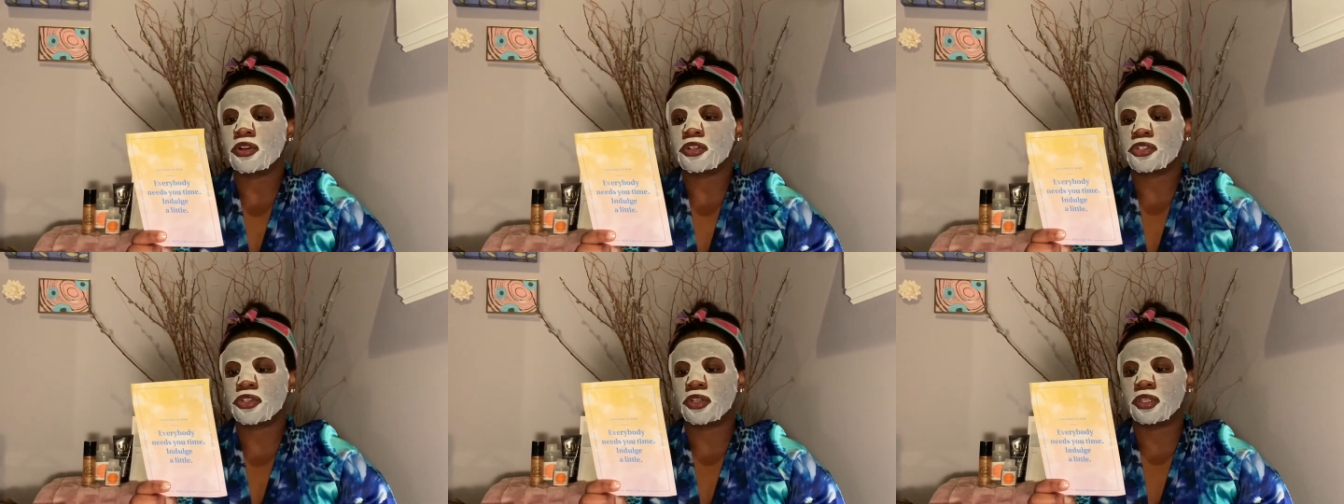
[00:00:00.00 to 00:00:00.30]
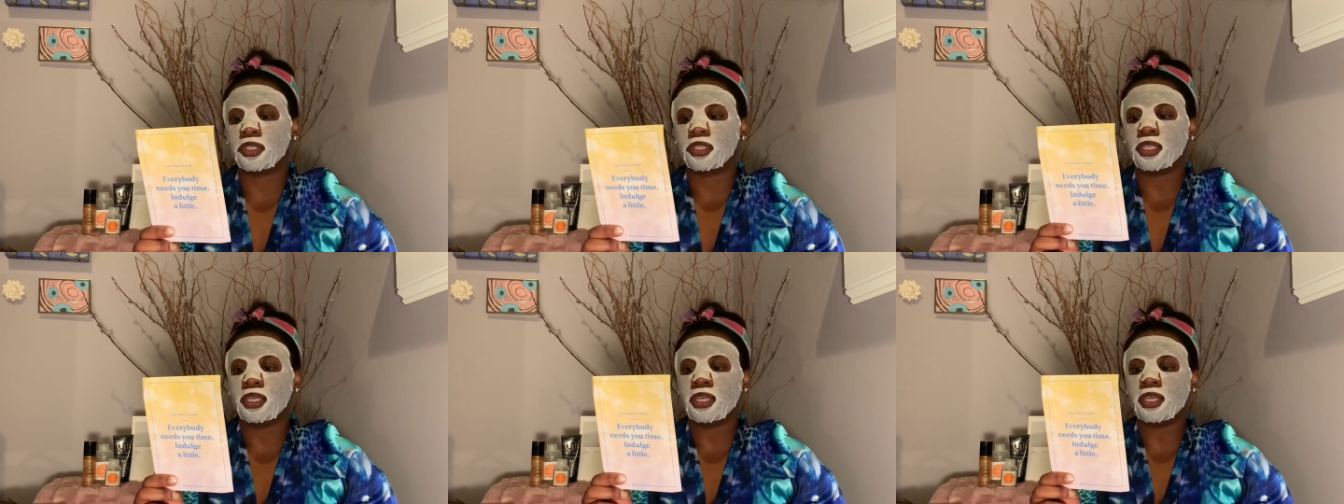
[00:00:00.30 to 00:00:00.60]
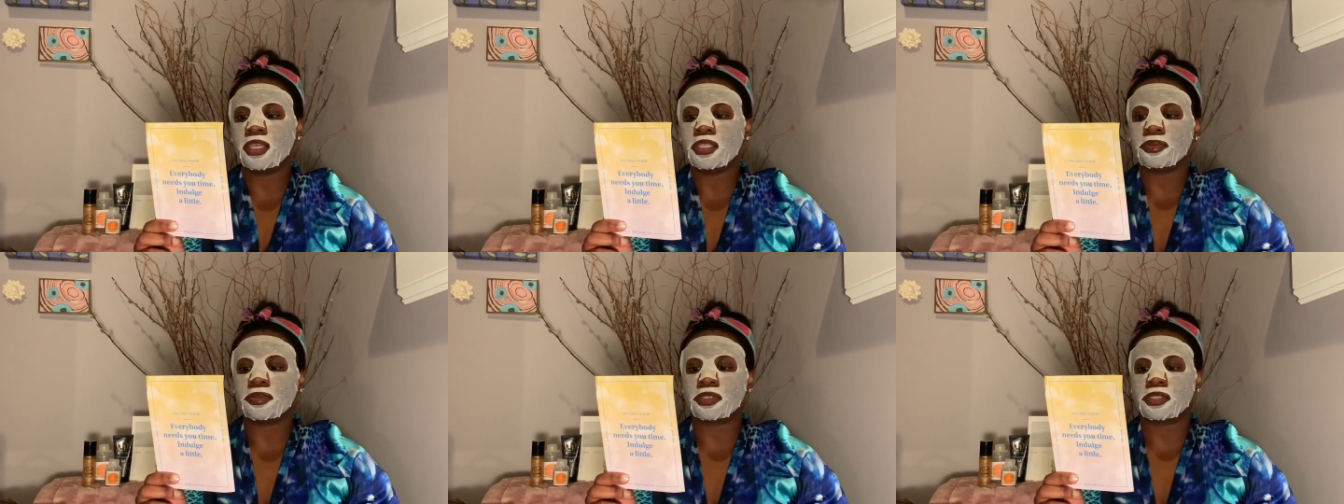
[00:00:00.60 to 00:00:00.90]
your
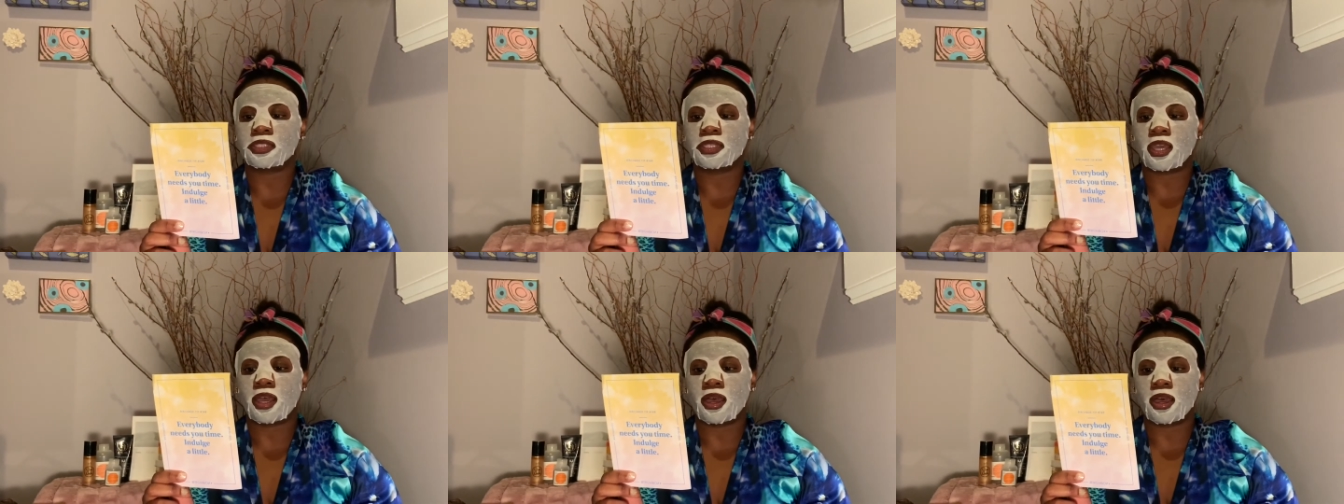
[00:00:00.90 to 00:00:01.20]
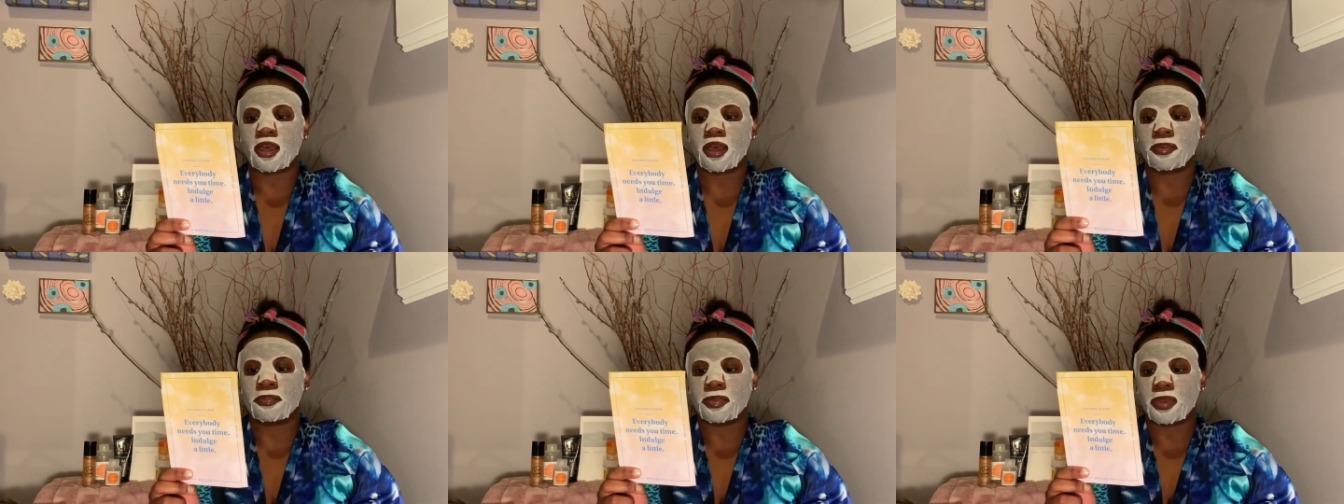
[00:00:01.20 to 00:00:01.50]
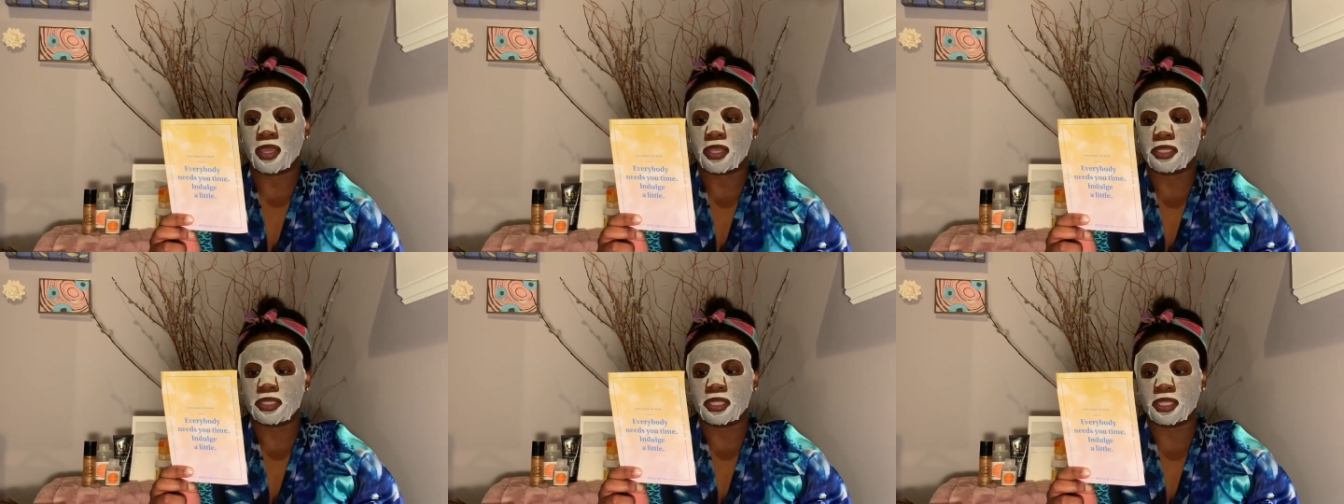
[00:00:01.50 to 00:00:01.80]
lids with the top
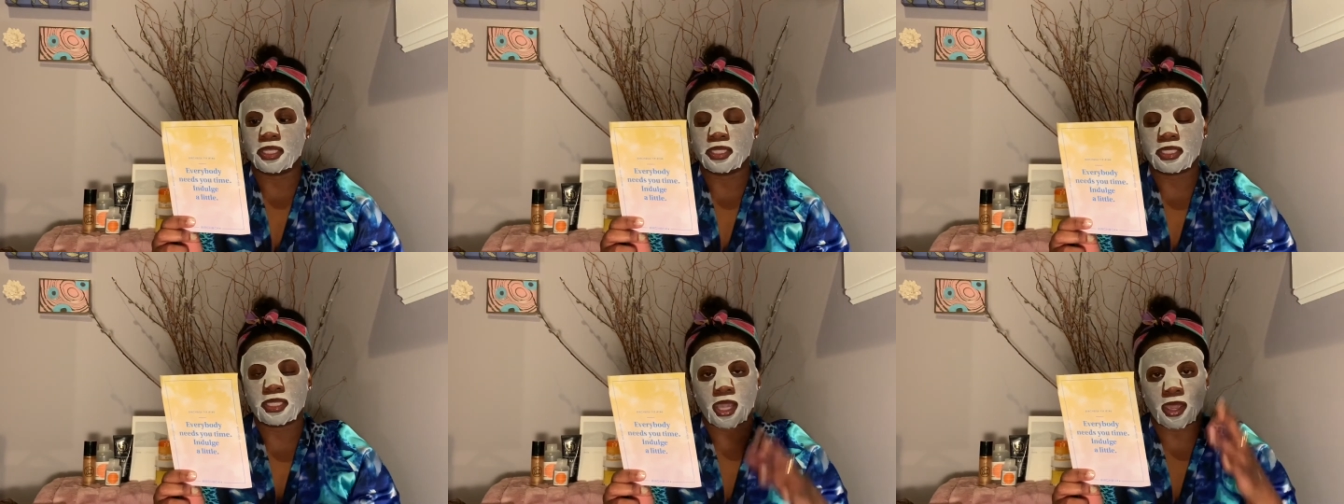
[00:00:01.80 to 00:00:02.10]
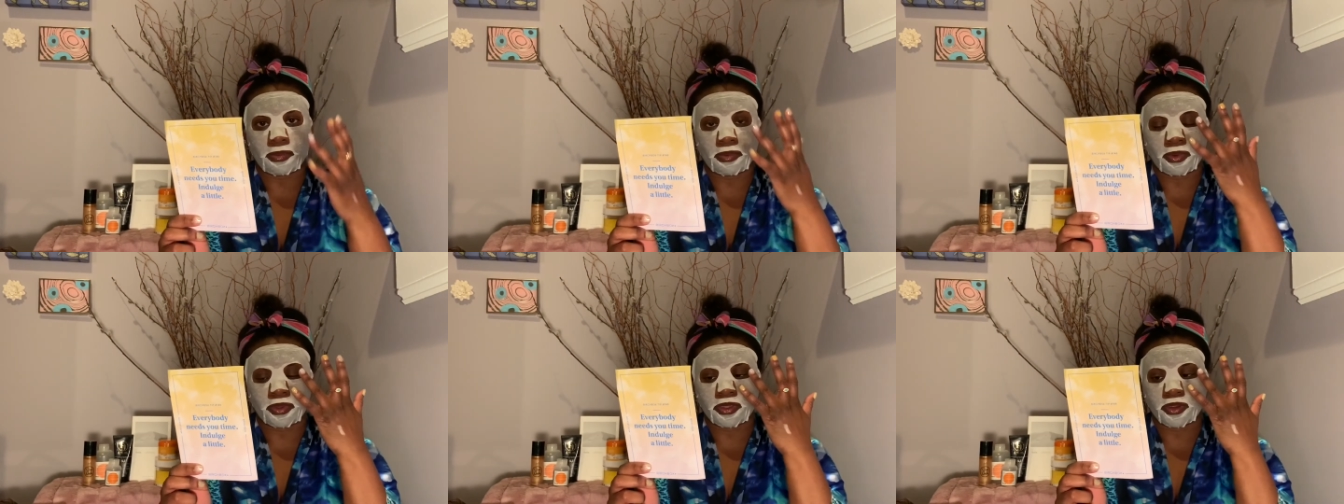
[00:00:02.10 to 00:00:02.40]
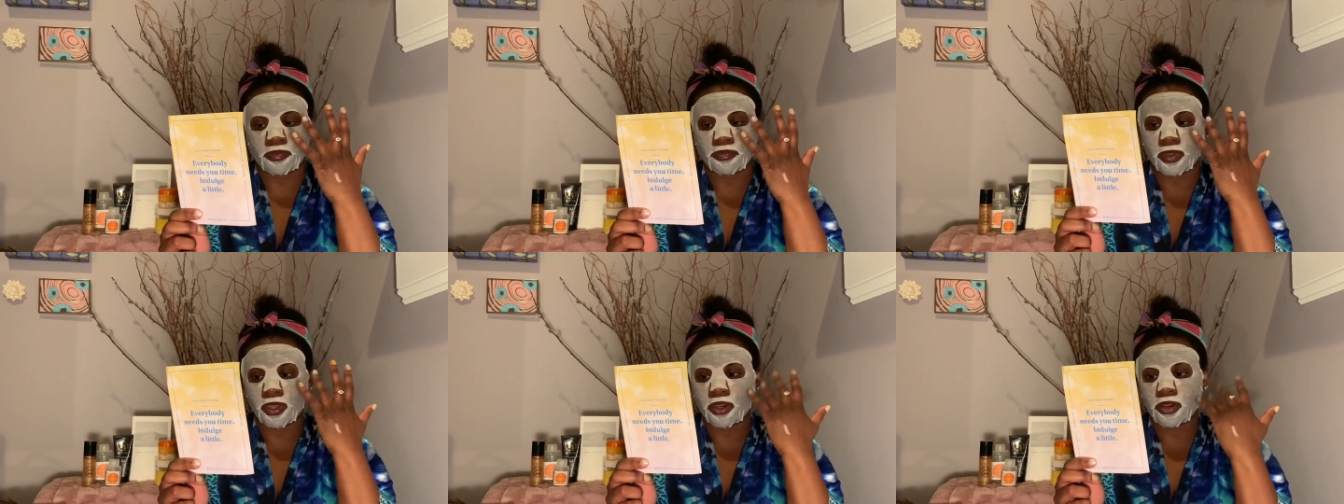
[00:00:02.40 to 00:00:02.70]
and tap it with your
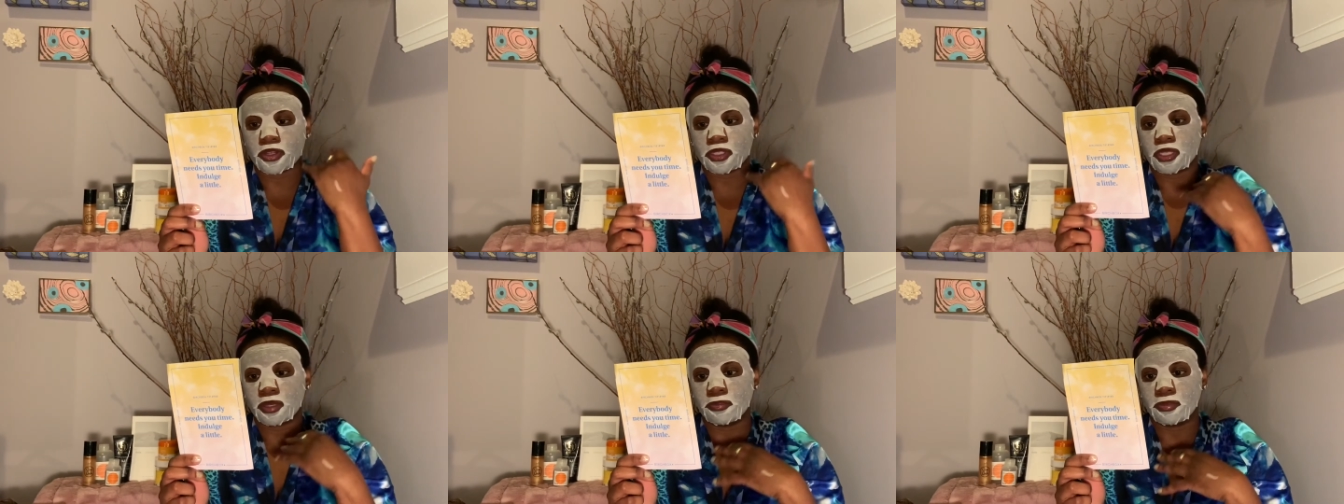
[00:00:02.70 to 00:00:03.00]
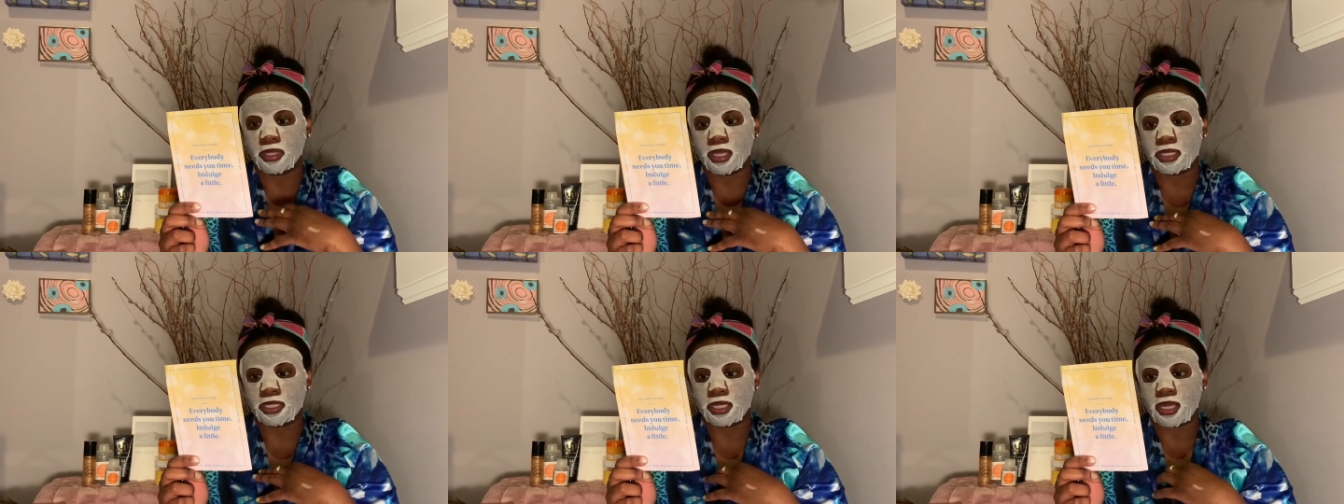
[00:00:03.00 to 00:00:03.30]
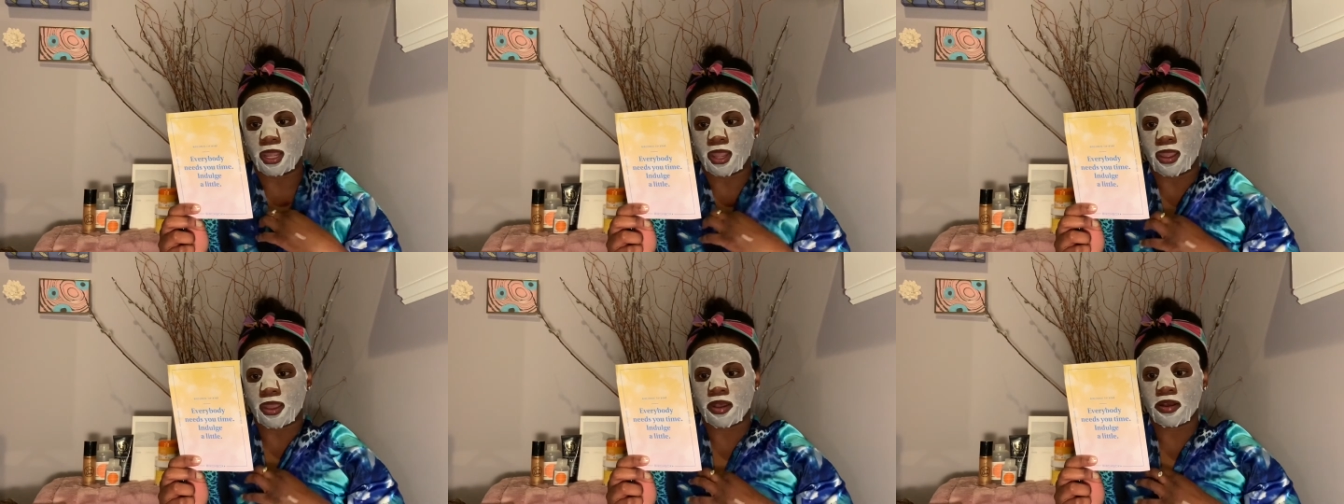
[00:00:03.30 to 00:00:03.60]
finger to blend it
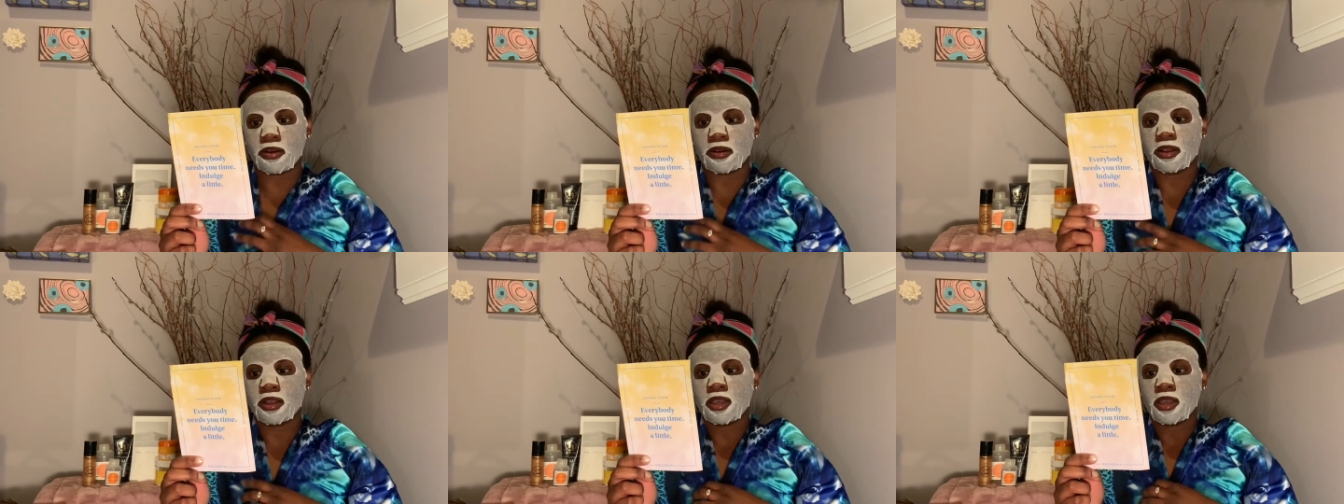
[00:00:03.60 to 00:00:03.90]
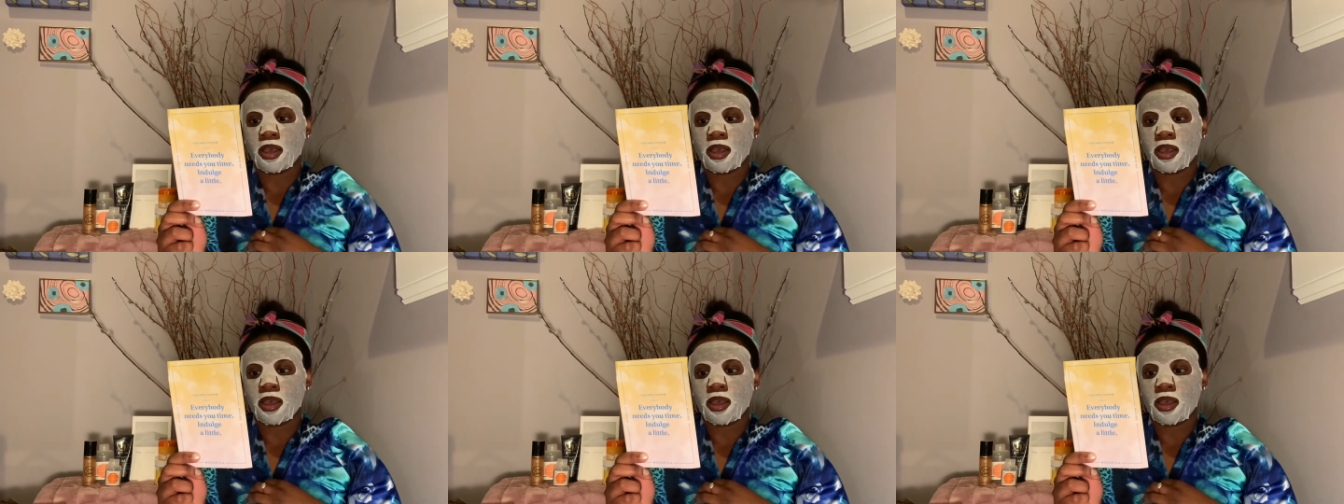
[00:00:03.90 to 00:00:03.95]
out.